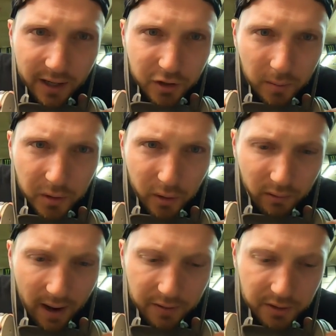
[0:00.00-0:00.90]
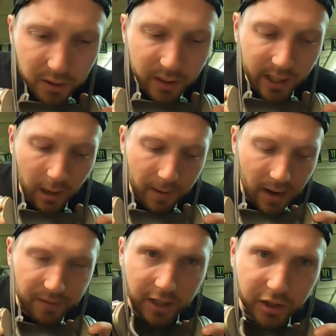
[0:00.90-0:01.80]
Alright, so I'm doing round two here. I
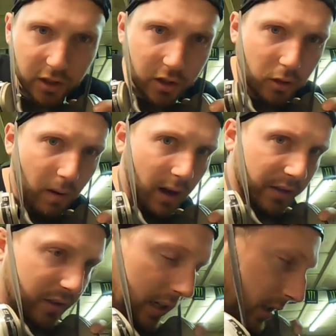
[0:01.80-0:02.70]
might have to actually use two bottles.